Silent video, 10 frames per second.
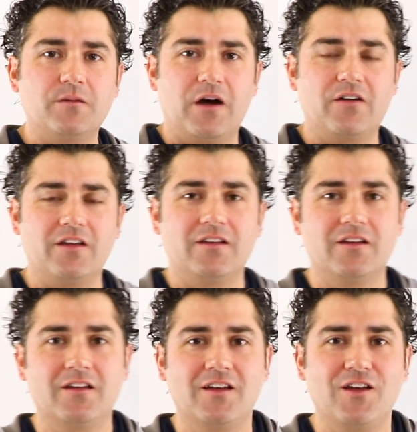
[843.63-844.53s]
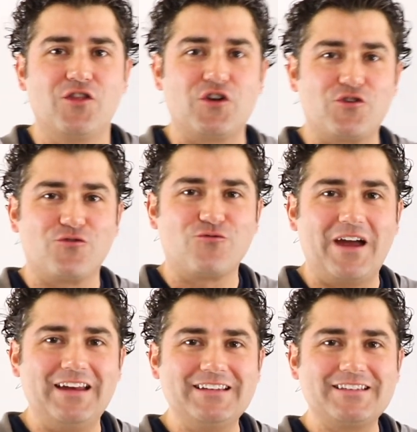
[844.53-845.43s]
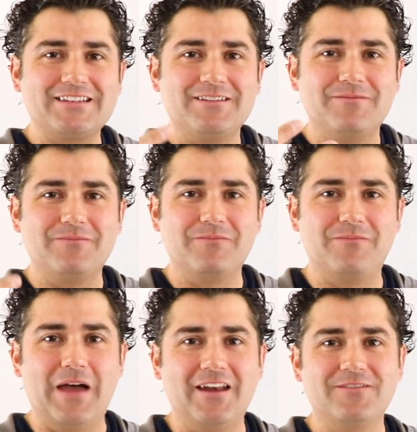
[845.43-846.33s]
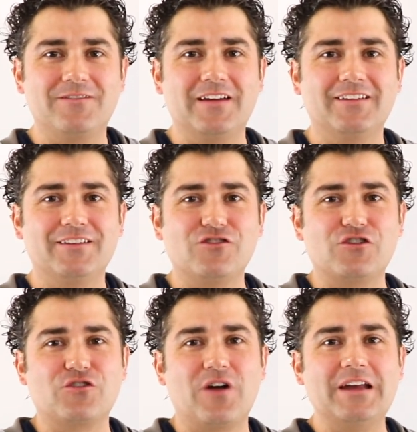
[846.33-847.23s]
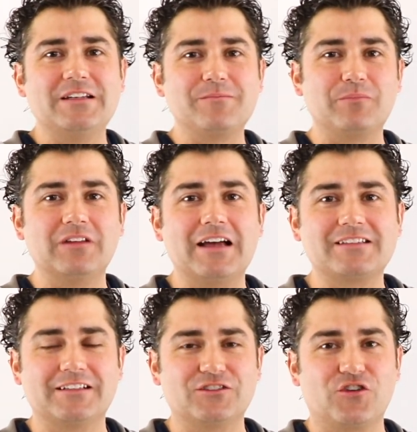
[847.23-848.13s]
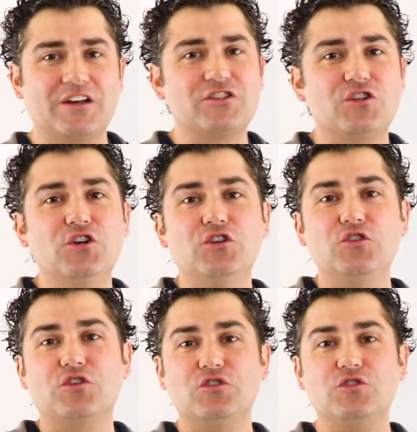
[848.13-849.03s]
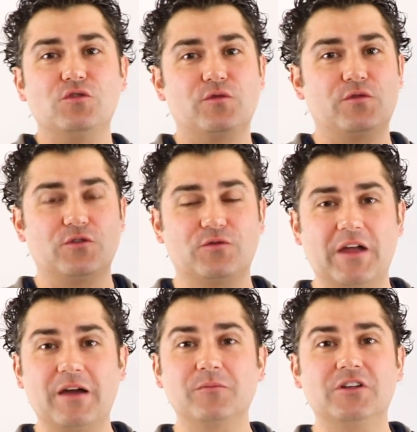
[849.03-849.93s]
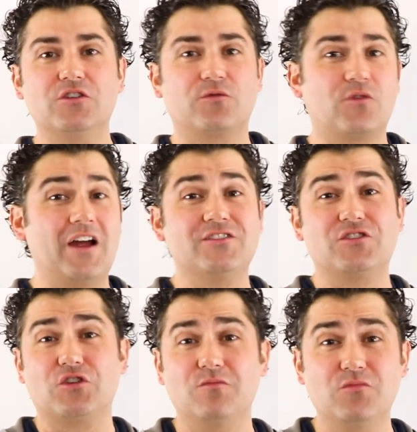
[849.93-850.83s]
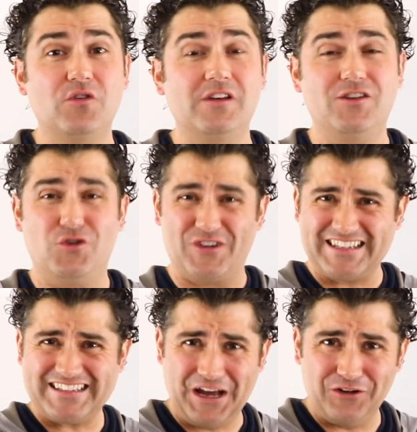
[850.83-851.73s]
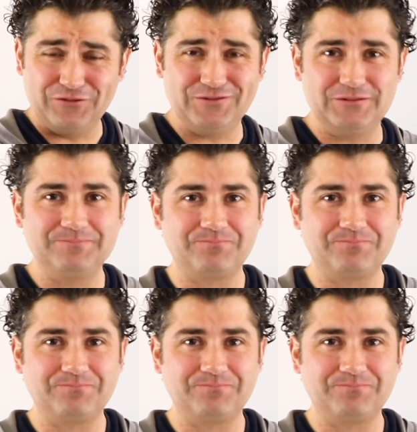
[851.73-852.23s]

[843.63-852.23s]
about it. The greatest benefit, the greatest blessing, the greatest good you can do for your family, your friends, your community, yourself,